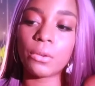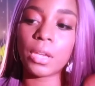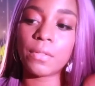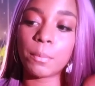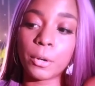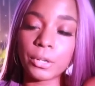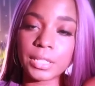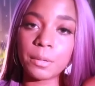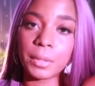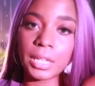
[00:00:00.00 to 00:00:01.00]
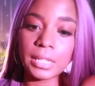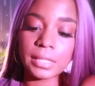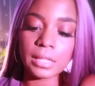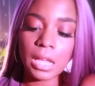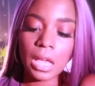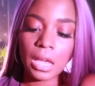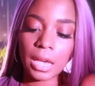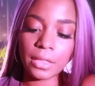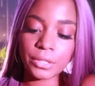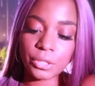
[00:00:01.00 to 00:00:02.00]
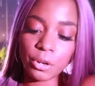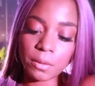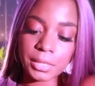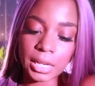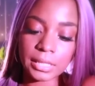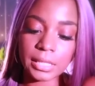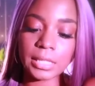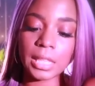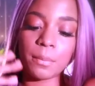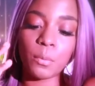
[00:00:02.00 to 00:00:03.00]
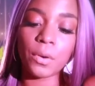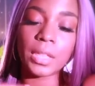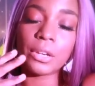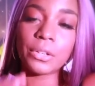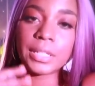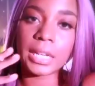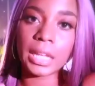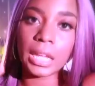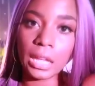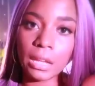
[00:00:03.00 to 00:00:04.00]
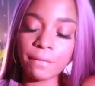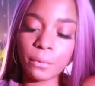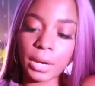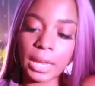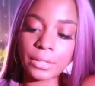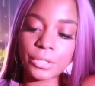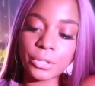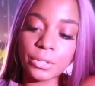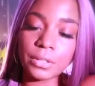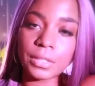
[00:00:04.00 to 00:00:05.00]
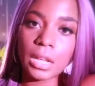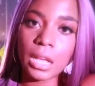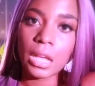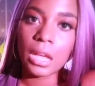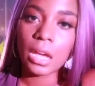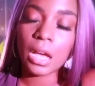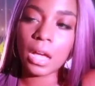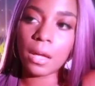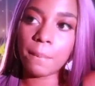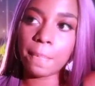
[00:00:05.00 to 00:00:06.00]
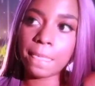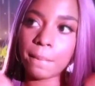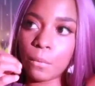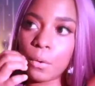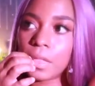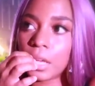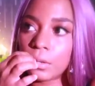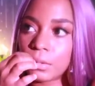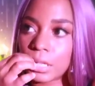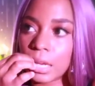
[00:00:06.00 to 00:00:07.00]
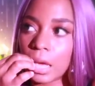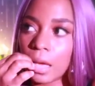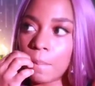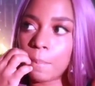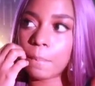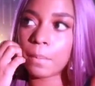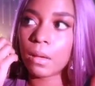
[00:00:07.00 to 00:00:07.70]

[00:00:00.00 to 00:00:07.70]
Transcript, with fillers: you give the person peace and the circumstances and the more that you're digging for answers, um, the more that you dig up